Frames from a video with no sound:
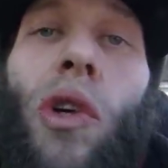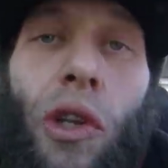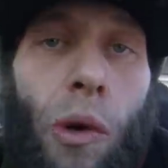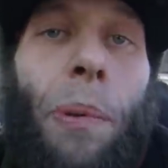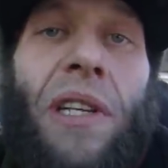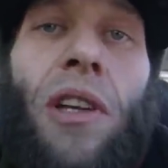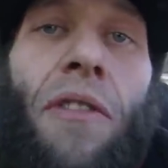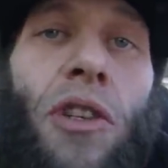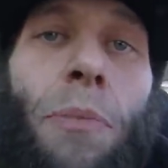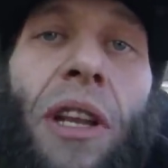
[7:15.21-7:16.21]
You know what a police
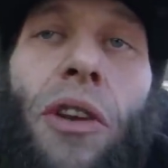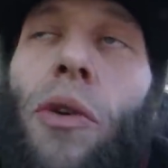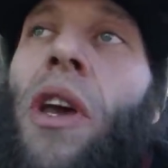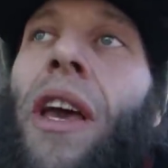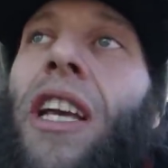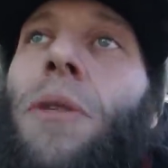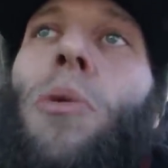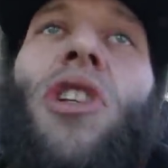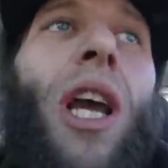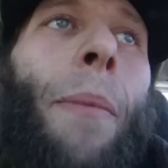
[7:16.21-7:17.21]
officer is meant to do? He's
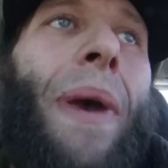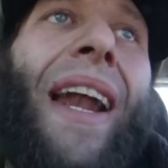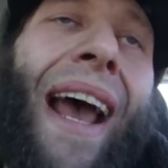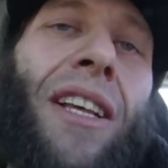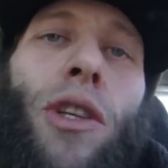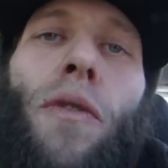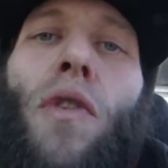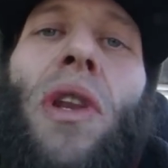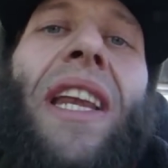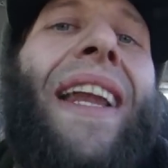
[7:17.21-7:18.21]
supposed to come in and ask you if
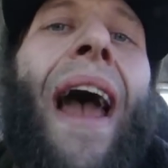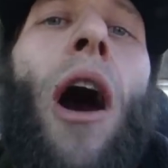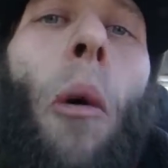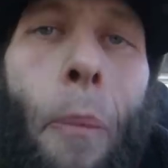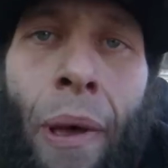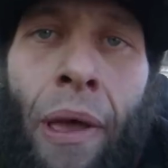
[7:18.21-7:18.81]
you need any help.